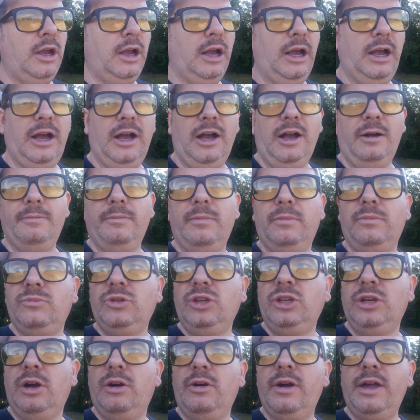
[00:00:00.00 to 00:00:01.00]
Um,
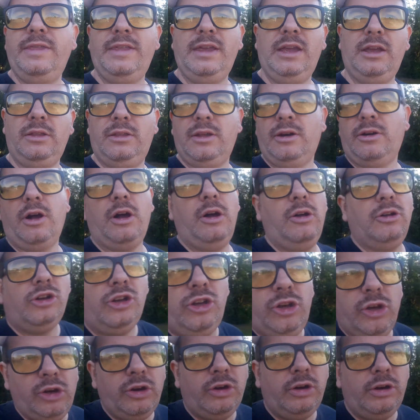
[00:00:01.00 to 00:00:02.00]
you know, and they, they're all
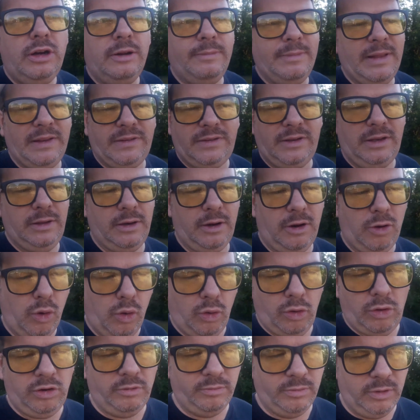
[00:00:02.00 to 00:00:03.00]
good. I'm not saying they're
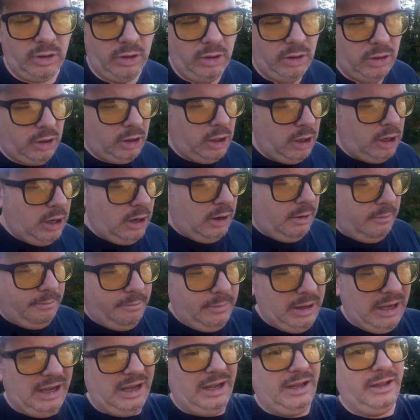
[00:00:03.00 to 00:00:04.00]
horrible
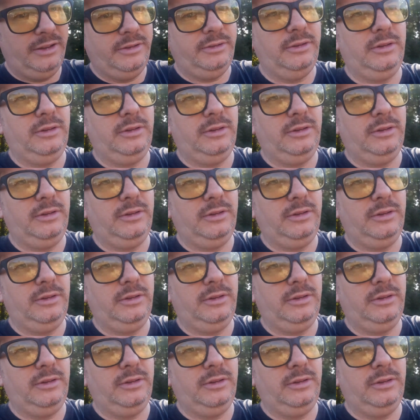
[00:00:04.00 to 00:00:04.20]
uh,